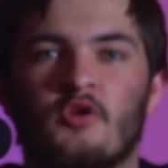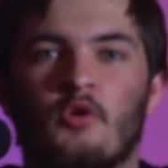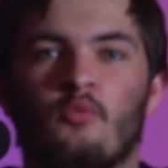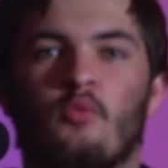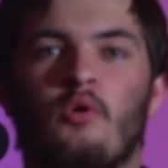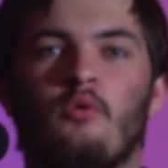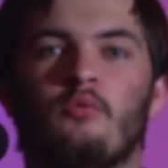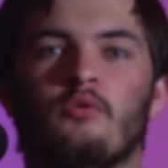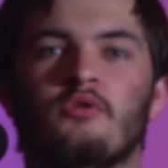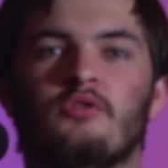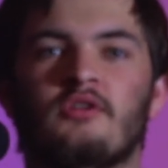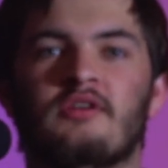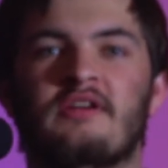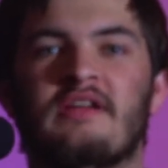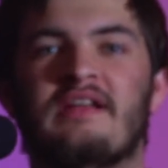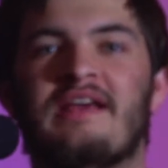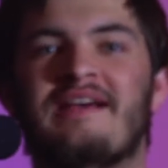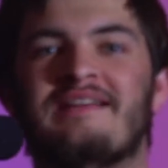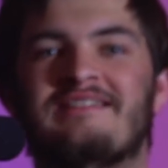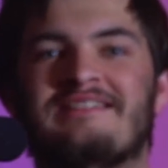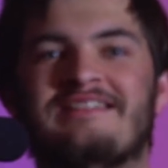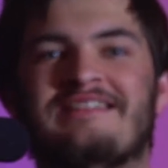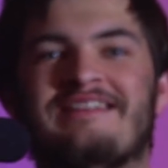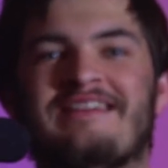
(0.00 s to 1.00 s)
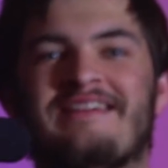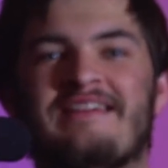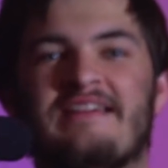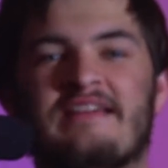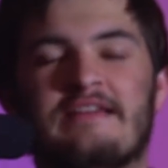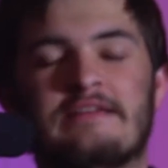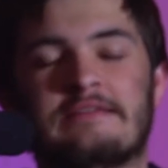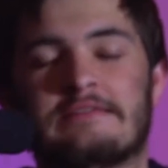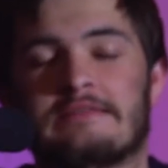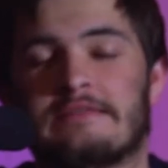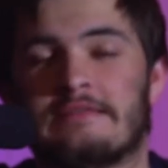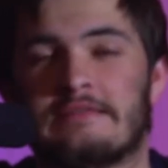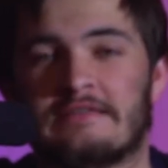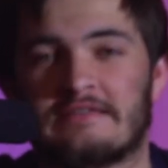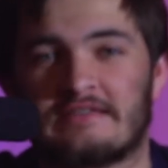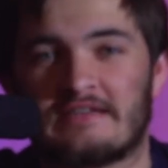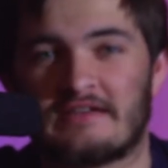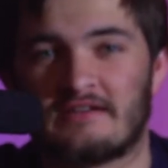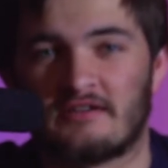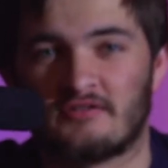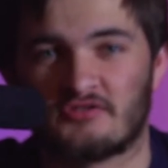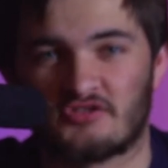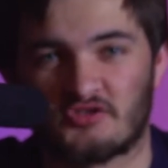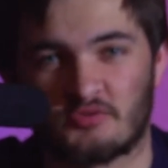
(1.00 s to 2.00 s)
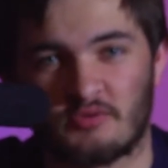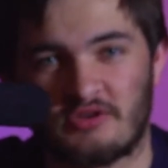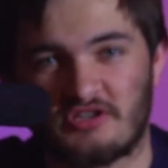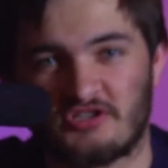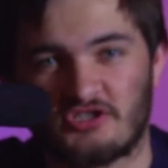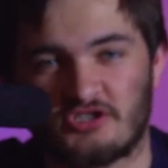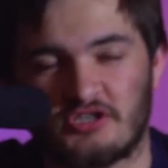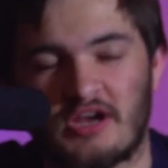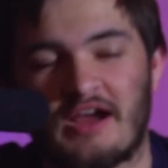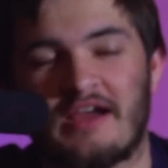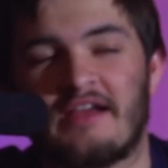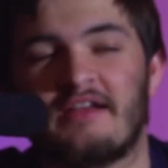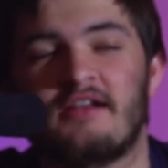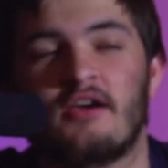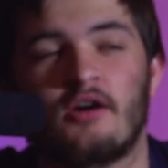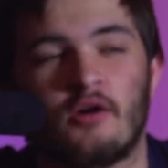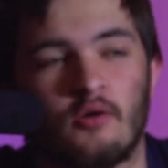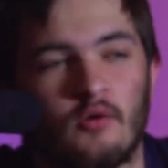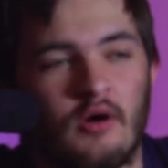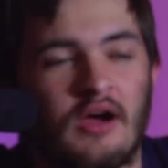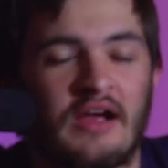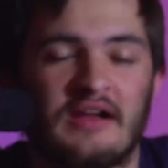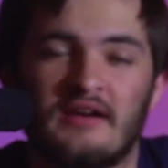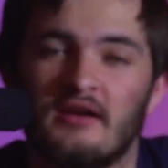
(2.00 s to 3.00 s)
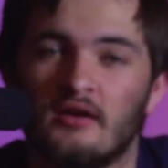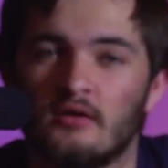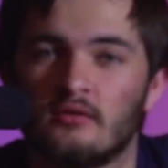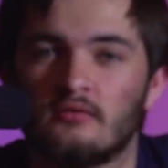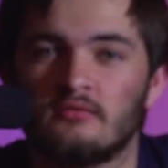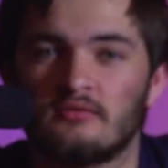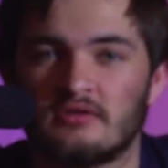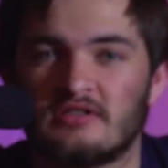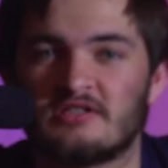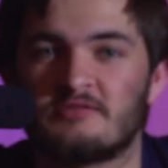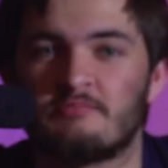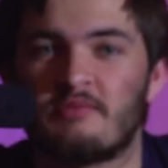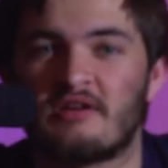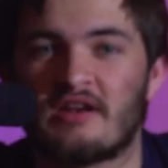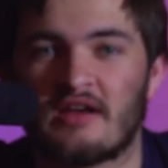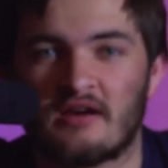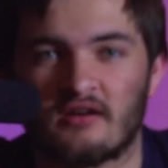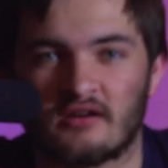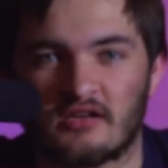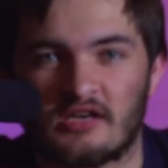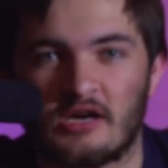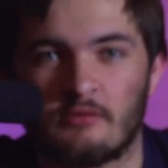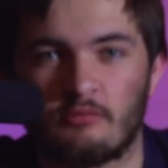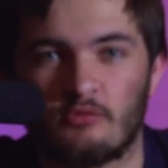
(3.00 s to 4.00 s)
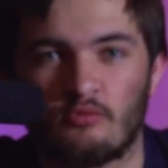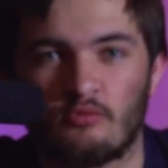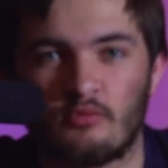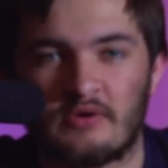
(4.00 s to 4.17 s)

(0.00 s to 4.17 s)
what we're looking at today is the Nintendo Switch. I know, it's been out a couple